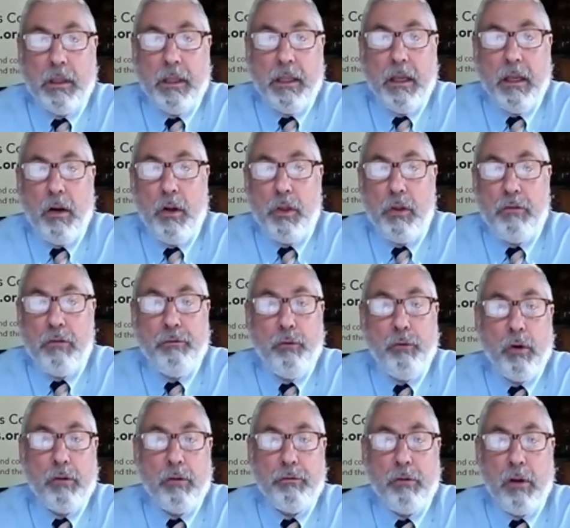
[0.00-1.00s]
on the
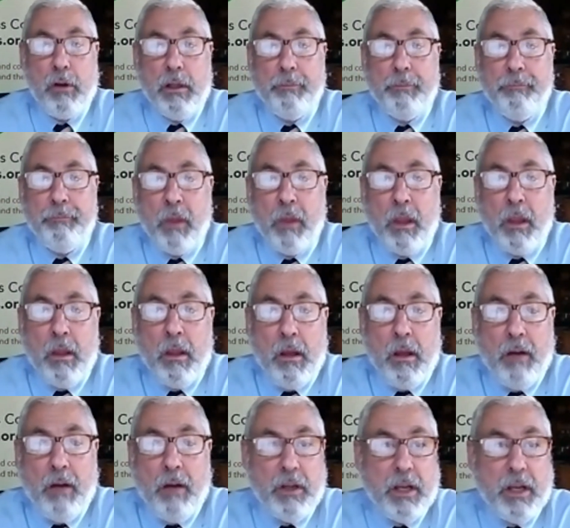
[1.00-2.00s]
forefront
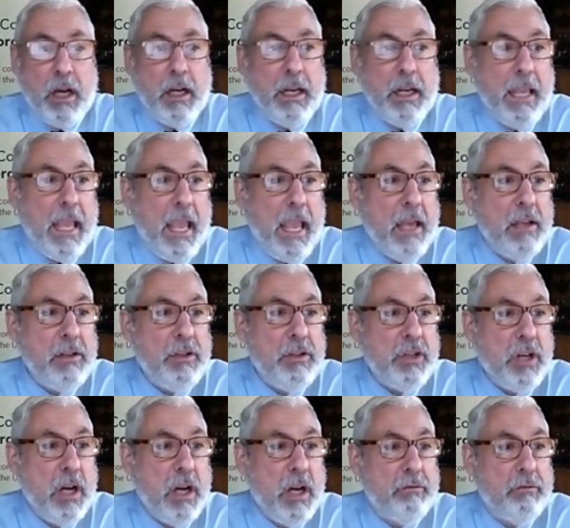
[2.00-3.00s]
of the cutting
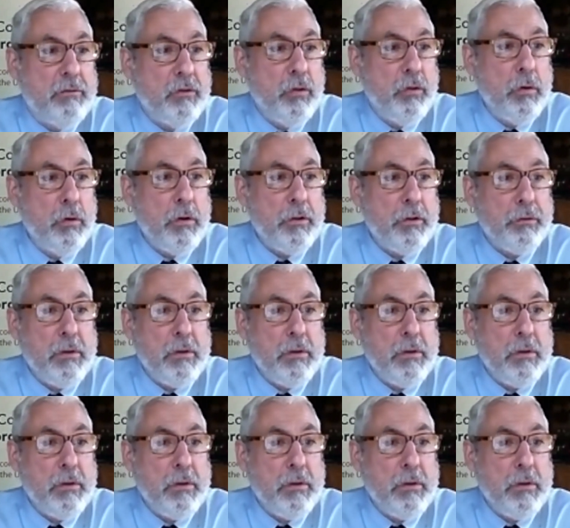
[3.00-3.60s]
edge of 2 or 3